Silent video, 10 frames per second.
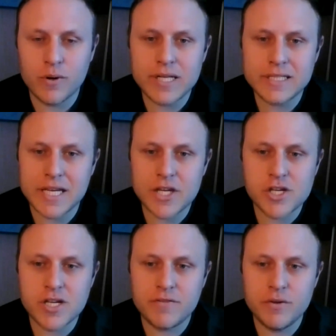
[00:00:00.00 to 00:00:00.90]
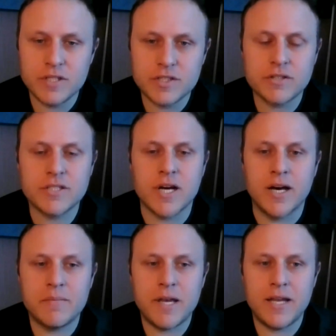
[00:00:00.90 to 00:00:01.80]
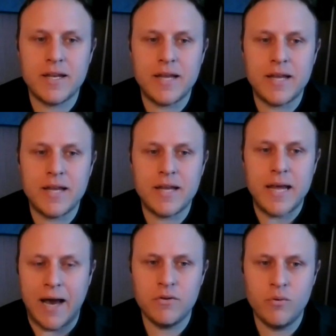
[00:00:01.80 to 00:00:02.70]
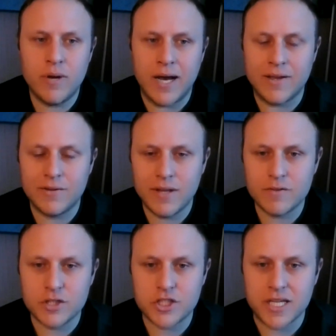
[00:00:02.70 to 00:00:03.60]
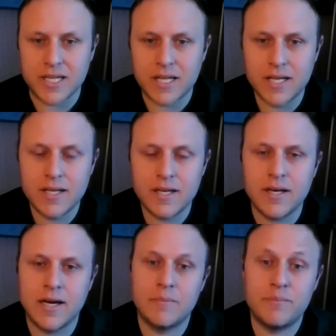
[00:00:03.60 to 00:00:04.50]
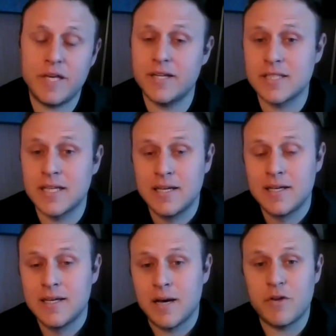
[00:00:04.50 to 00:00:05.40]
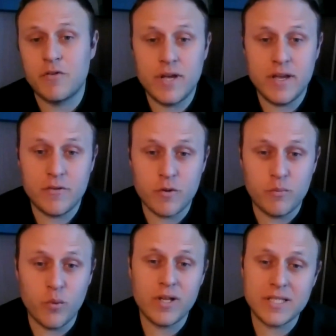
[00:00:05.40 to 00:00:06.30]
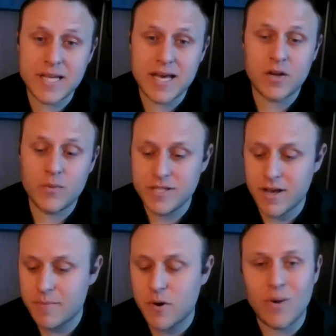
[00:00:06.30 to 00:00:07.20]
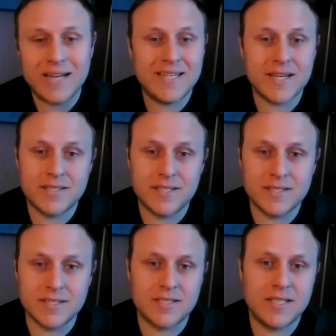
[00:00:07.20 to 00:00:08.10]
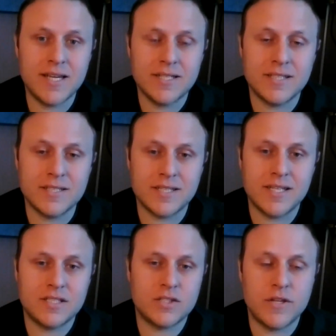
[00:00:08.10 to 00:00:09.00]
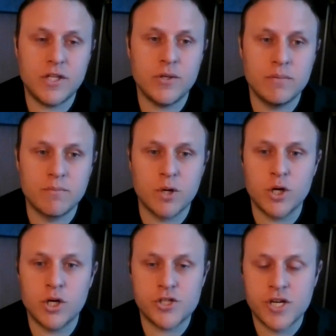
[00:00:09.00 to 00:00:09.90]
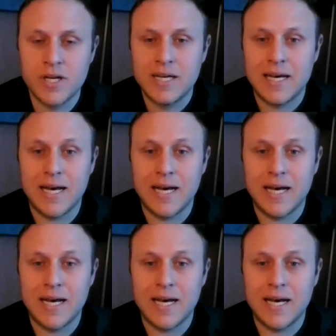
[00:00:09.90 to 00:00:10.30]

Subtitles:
organization if you can start to automate how you leverage ticketing. Because I mean, if we boil it down and we talk about why tickets exist so that you can merge